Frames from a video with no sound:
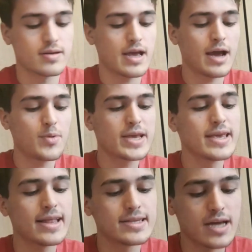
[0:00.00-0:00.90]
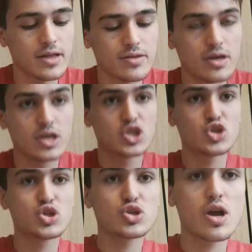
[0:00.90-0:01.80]
and we can get this done. So
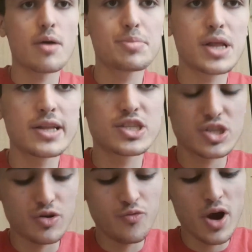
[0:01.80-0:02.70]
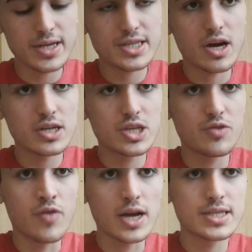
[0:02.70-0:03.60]
just go apply this to the right side,
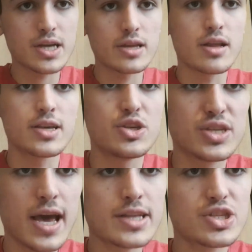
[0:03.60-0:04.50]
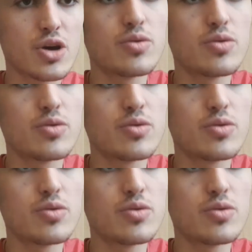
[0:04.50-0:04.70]
like you said. So